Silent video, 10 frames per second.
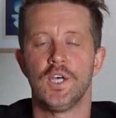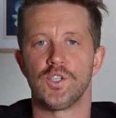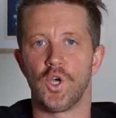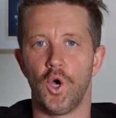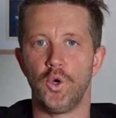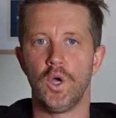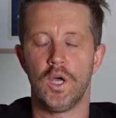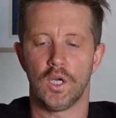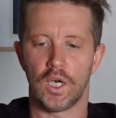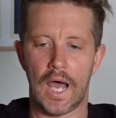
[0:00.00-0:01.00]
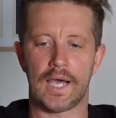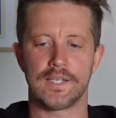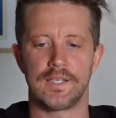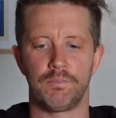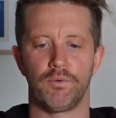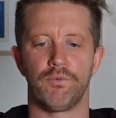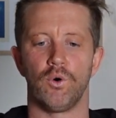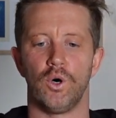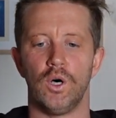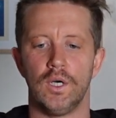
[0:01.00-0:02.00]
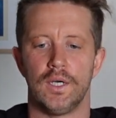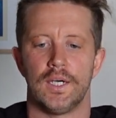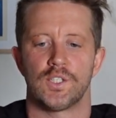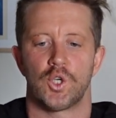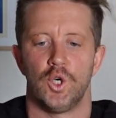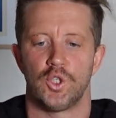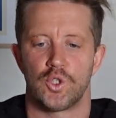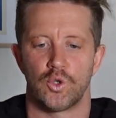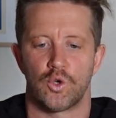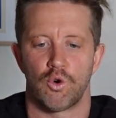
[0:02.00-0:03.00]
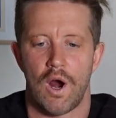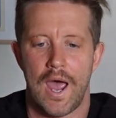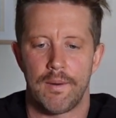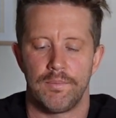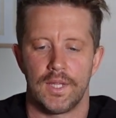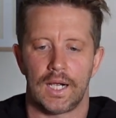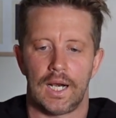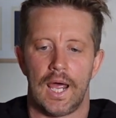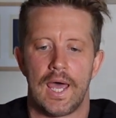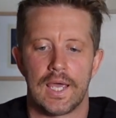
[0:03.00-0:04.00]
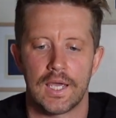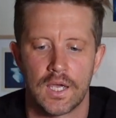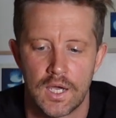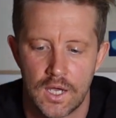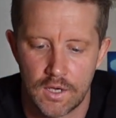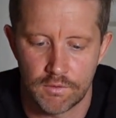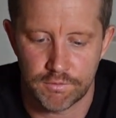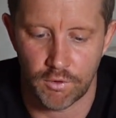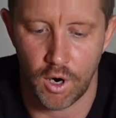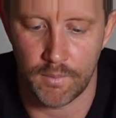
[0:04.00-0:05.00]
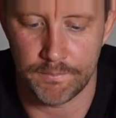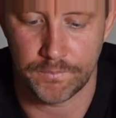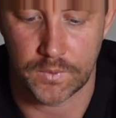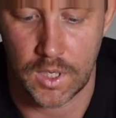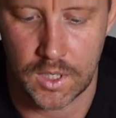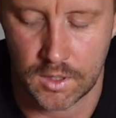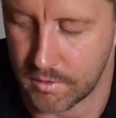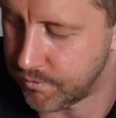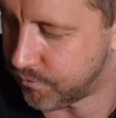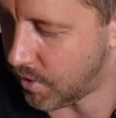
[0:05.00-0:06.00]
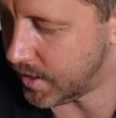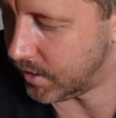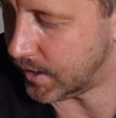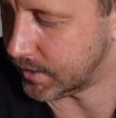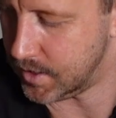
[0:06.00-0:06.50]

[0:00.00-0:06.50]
So like I said before, it's good to grab the clay from the front like